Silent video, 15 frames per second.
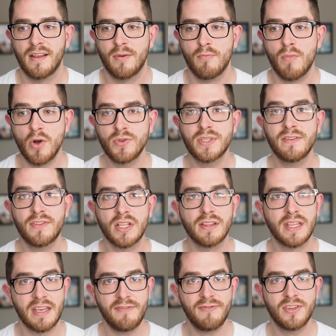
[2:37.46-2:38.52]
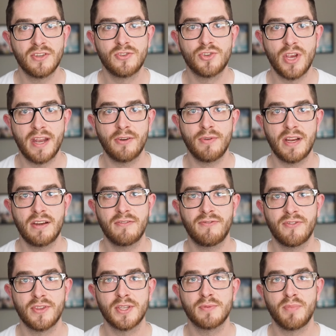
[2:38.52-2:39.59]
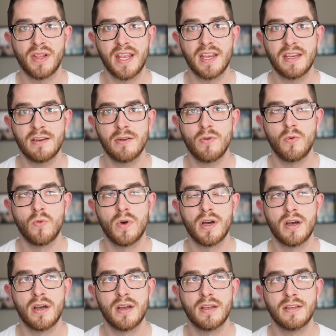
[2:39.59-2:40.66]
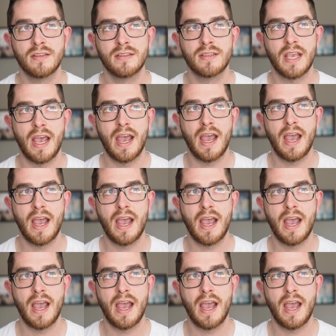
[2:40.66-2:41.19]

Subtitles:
Most of the lift generated for this plane was